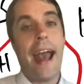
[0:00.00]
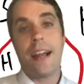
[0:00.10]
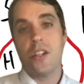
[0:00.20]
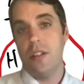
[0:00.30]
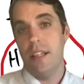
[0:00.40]

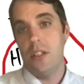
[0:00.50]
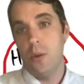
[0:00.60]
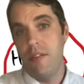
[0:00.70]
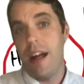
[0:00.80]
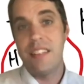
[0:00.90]
actually to
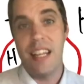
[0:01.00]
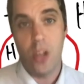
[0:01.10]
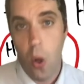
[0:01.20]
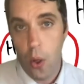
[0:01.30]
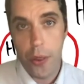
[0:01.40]
invalidate the
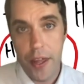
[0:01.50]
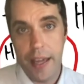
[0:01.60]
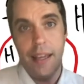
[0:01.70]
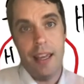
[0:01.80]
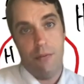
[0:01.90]
whole
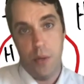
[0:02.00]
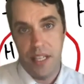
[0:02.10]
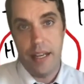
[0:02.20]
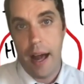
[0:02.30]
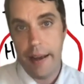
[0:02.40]
thing if we
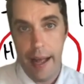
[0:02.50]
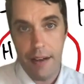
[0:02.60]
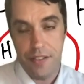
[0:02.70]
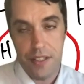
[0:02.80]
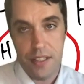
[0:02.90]
did not
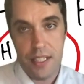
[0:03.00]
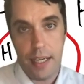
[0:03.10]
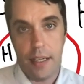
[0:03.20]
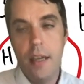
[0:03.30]
have the stick.